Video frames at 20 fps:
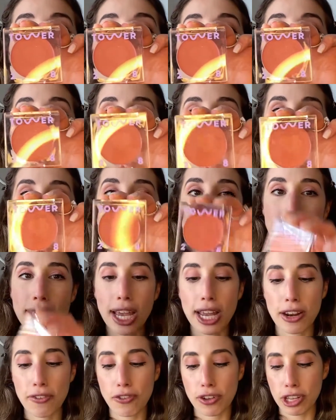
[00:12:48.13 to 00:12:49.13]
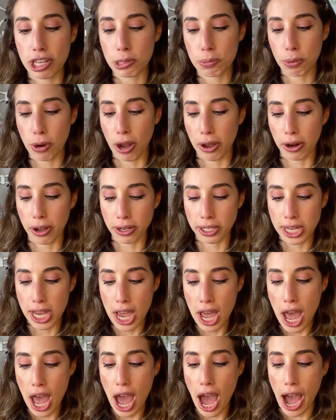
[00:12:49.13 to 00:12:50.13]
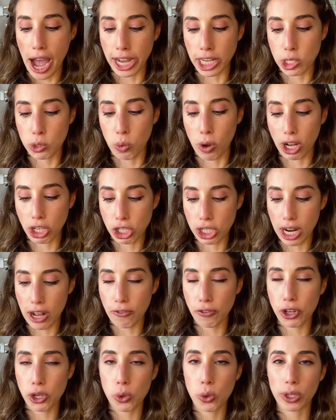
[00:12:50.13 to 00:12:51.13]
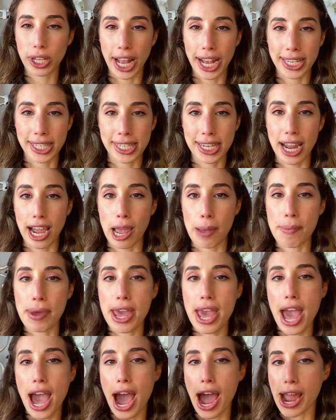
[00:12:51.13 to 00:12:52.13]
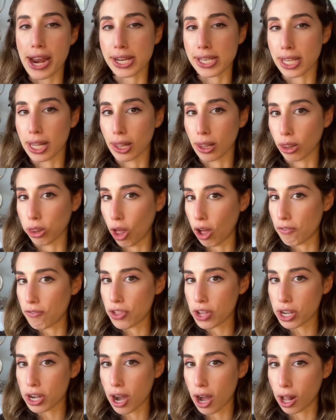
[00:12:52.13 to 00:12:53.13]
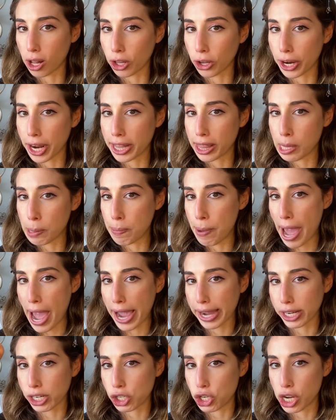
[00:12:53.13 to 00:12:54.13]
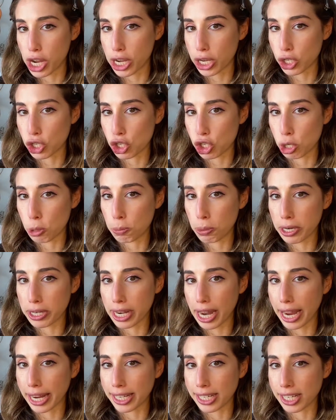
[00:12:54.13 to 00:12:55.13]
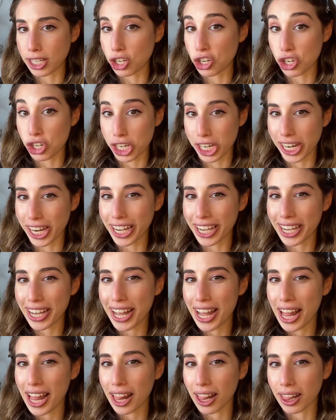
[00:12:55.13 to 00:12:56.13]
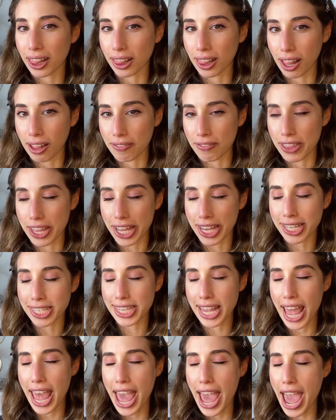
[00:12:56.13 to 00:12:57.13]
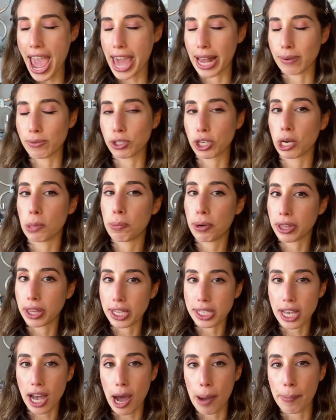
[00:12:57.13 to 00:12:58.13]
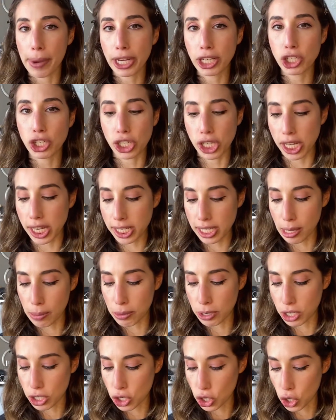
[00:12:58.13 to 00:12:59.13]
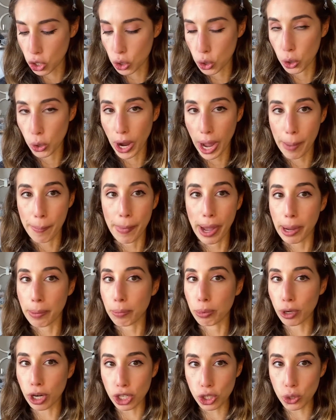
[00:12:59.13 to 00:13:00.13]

so excited for this product. I swatched it out for you last time. I just love the color and the packaging, super 90s chic. Love this. And I'm just gonna put this on my cheeks. Let me just grab my brush